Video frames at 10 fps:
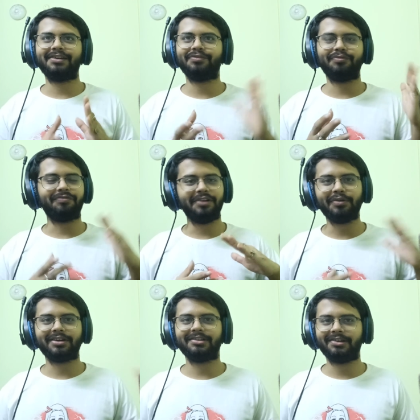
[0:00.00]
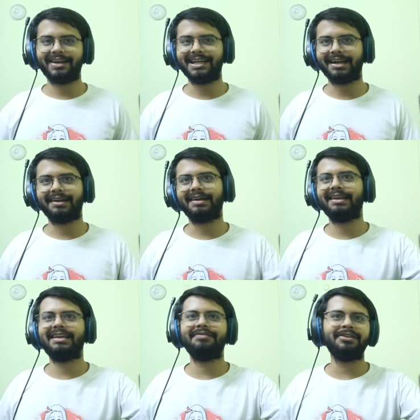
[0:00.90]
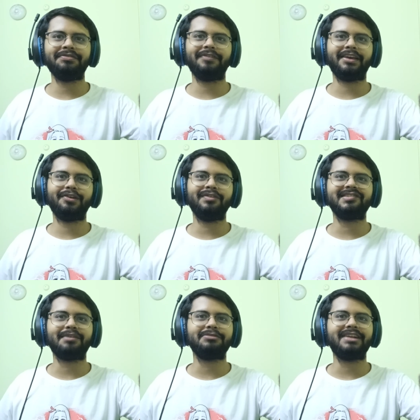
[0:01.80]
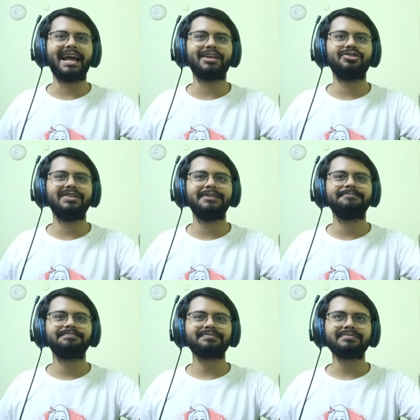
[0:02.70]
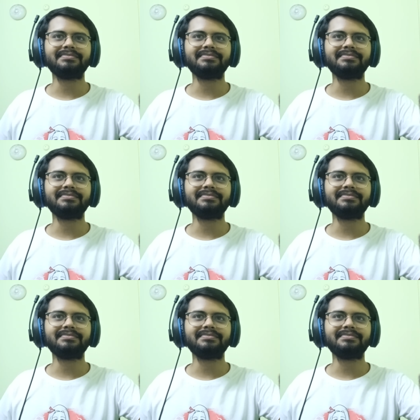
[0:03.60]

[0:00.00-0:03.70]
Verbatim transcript: kind of flew under the radar. And even if, like, you know, someone actually